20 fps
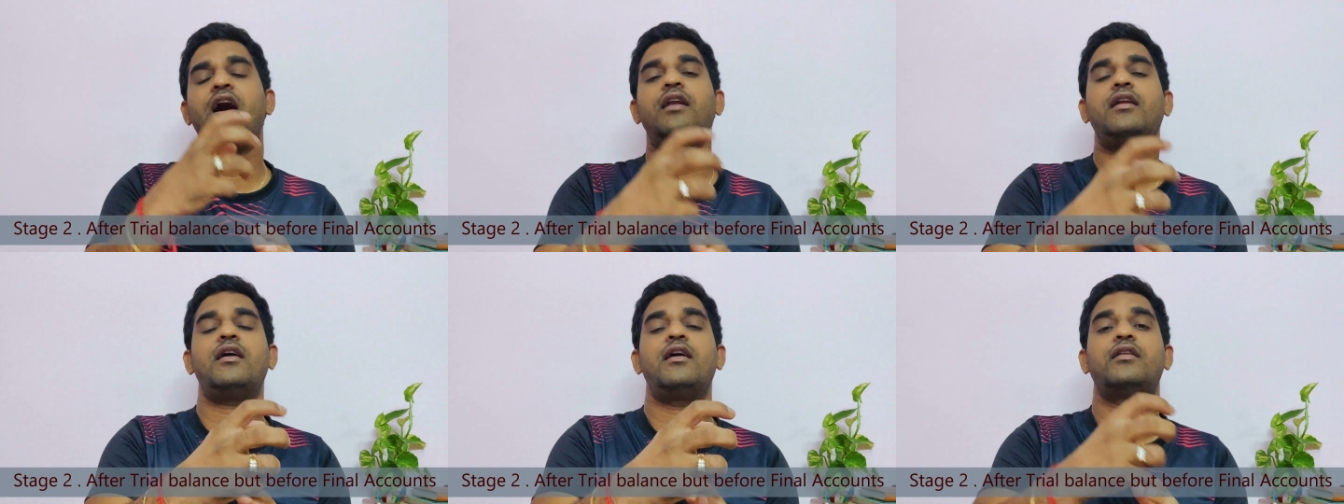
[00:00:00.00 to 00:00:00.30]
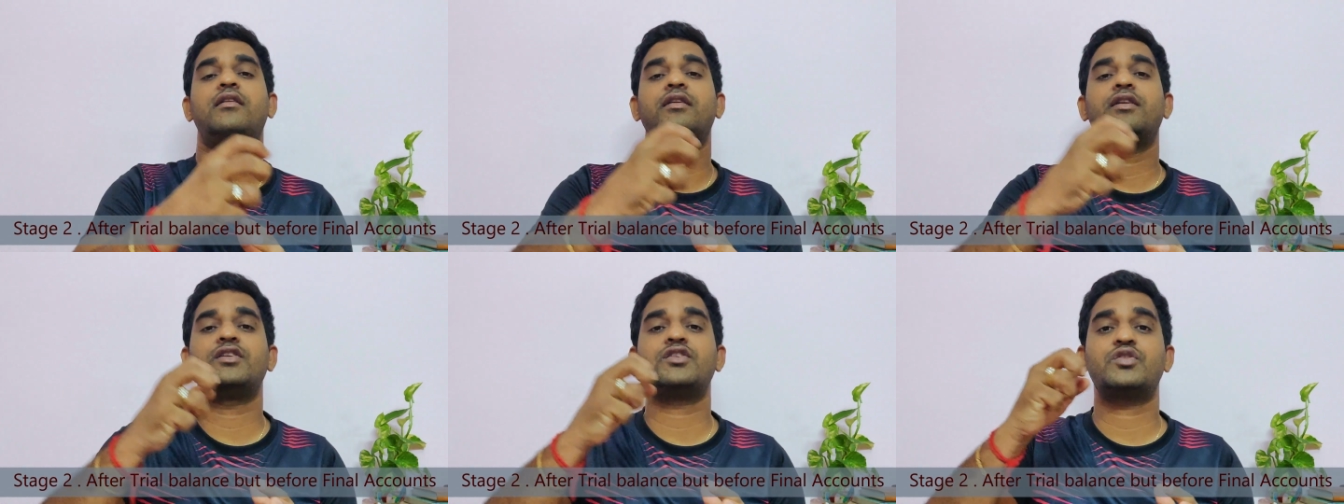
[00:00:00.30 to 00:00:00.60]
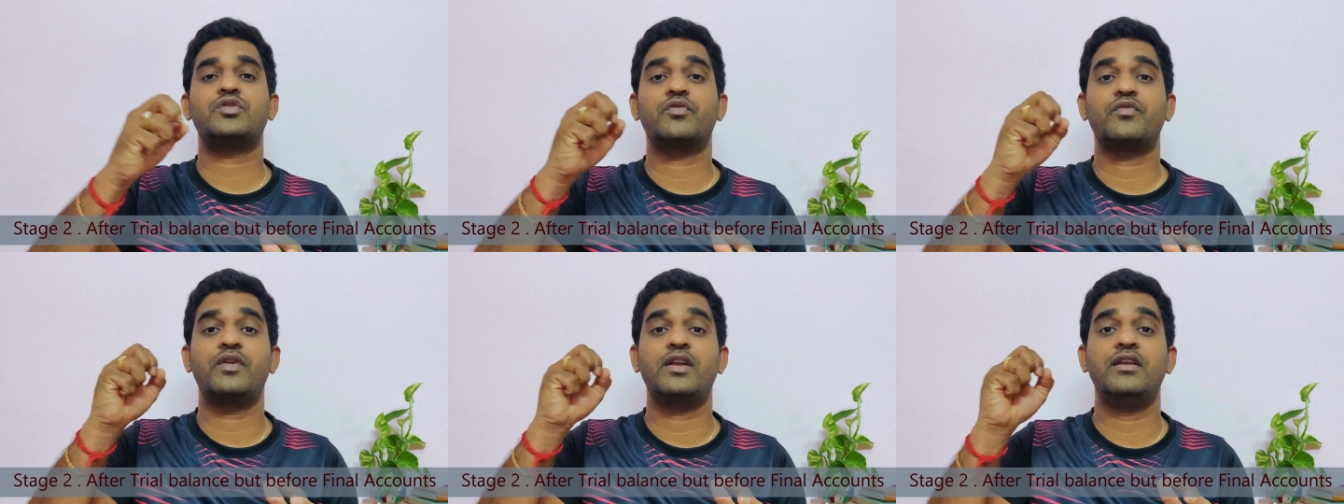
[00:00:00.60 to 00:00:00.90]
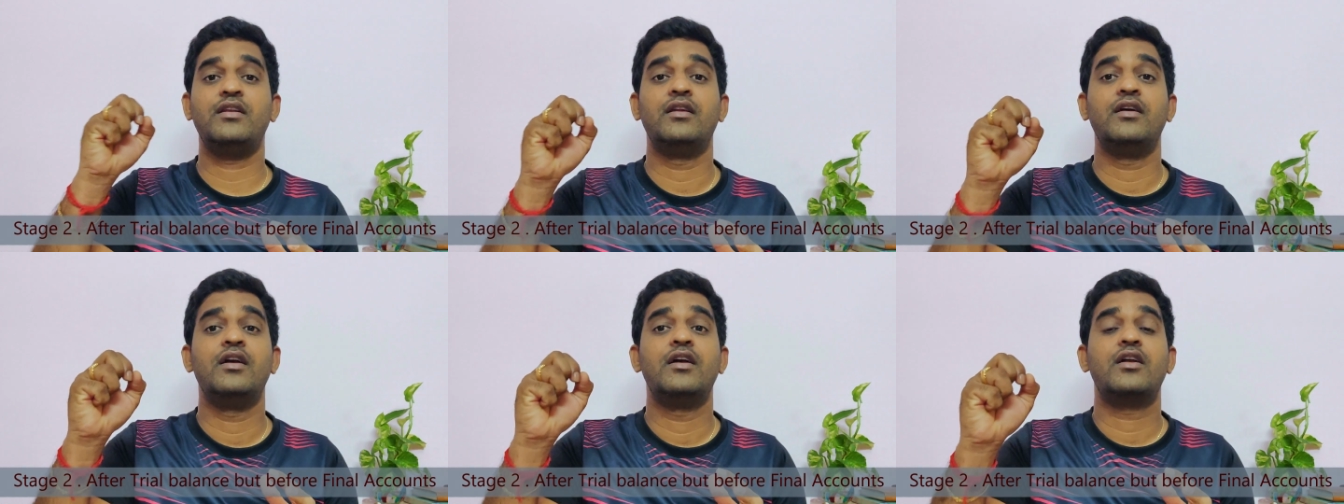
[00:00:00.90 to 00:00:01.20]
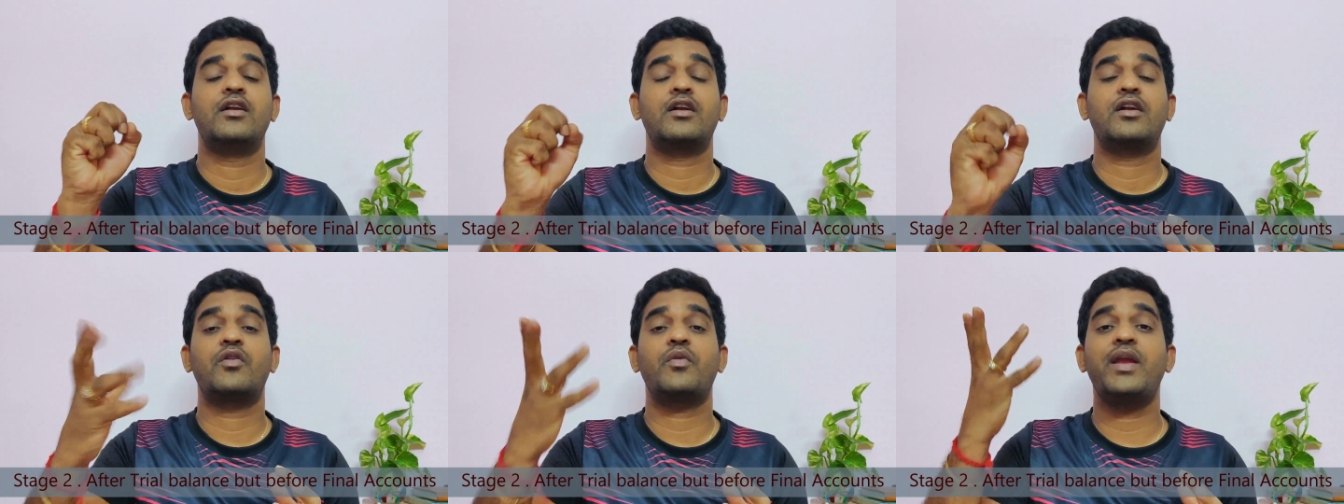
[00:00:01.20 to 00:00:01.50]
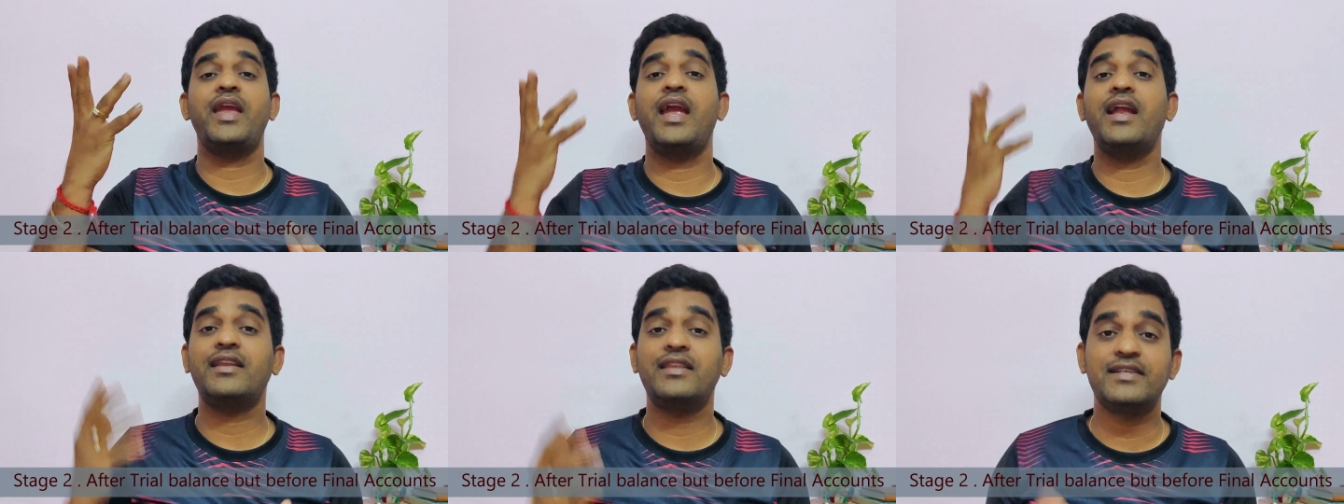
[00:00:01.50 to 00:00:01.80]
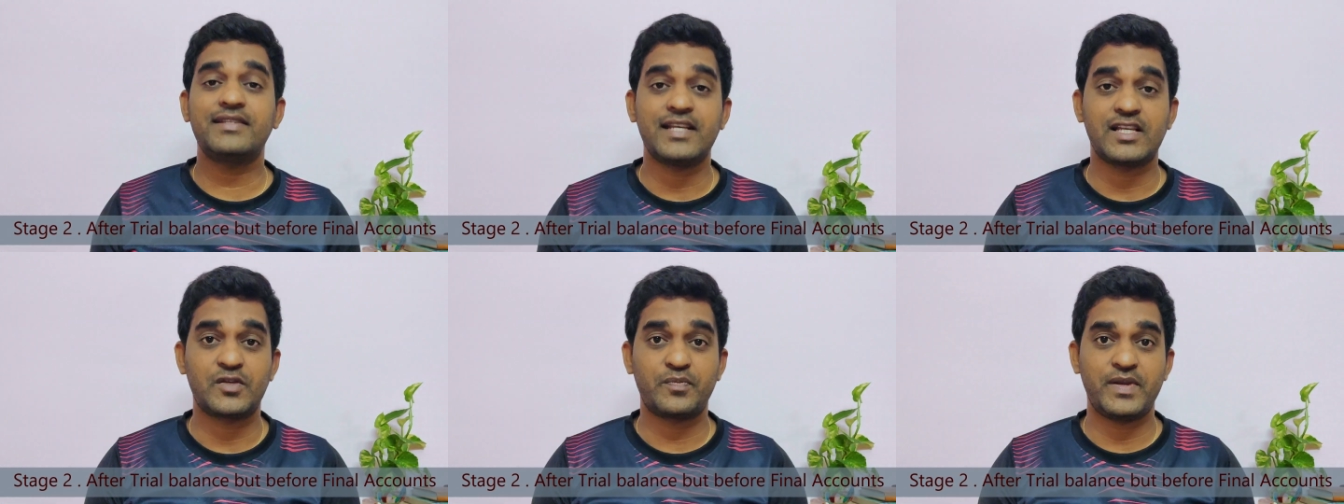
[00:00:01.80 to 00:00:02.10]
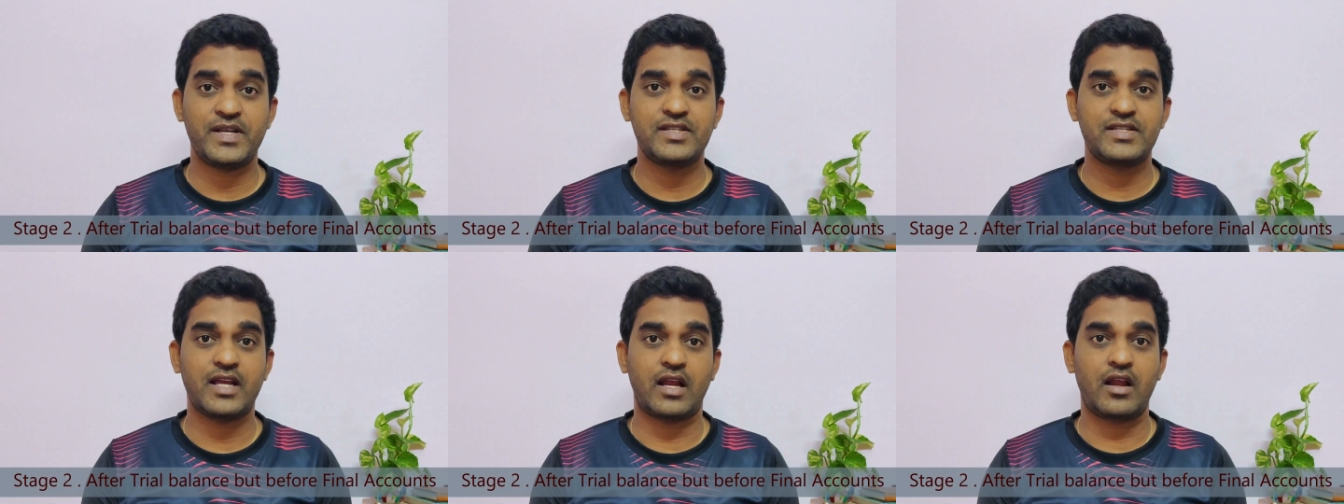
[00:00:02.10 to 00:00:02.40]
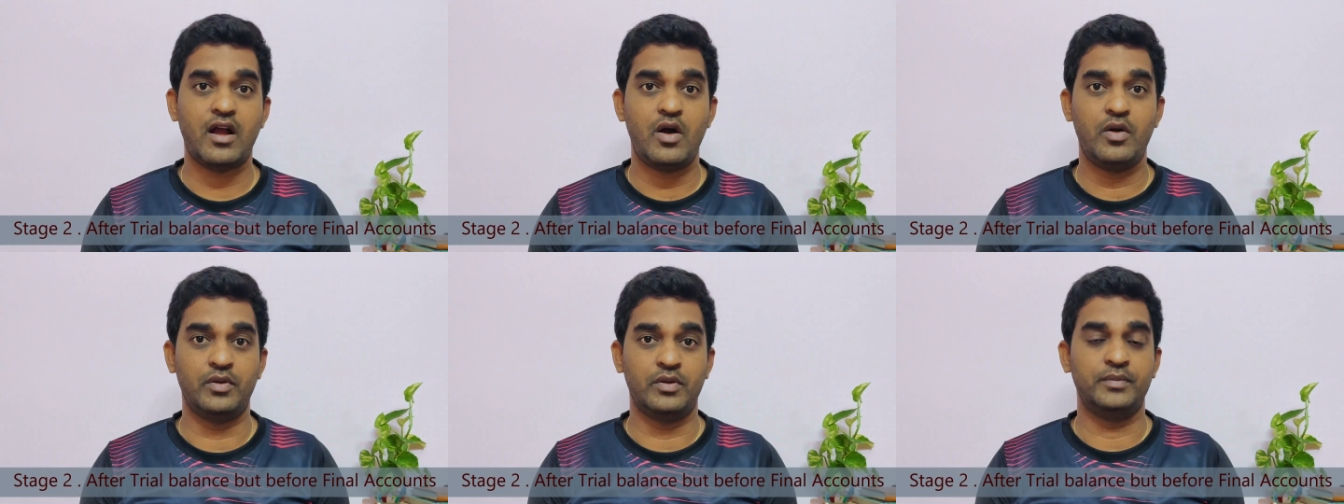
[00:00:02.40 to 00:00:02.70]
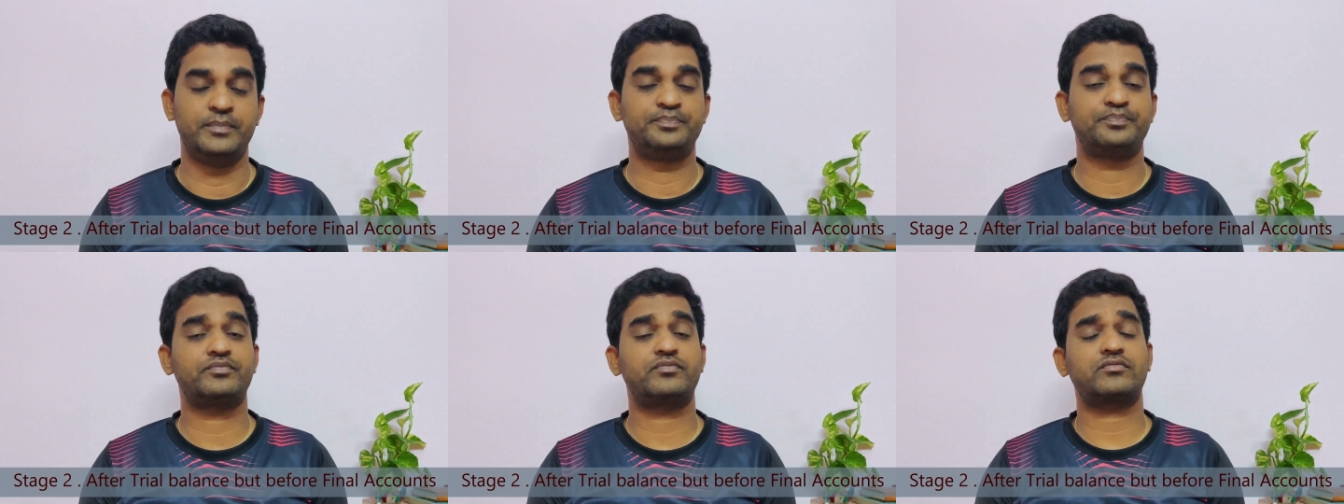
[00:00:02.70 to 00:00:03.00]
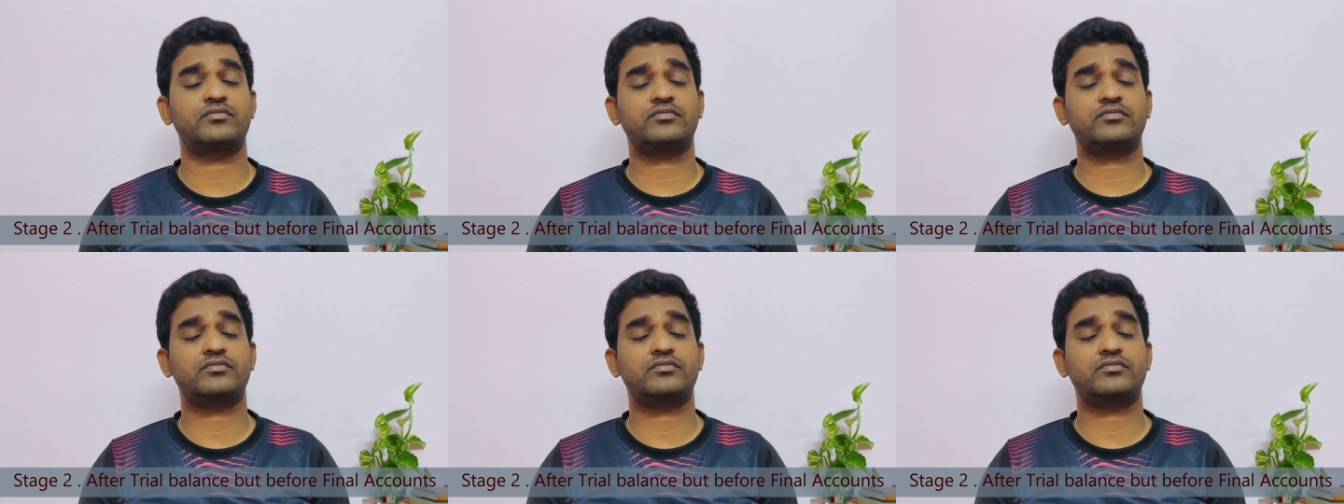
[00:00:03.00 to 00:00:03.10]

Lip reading: that errors will create the suspense account.